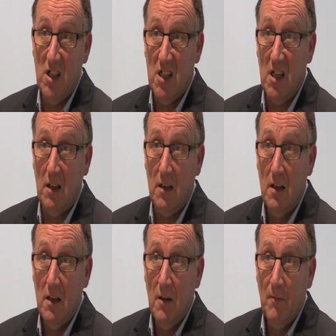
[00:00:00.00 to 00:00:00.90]
sink.
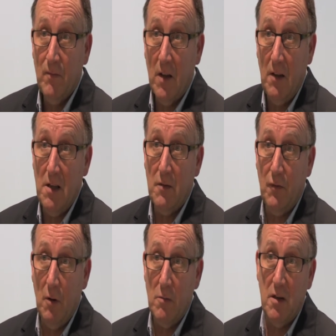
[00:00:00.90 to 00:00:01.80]
And these are
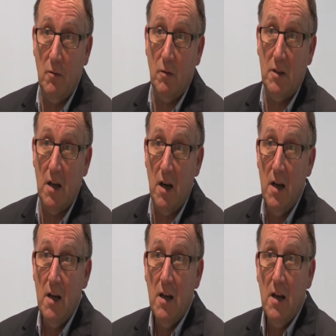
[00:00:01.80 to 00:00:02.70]
films that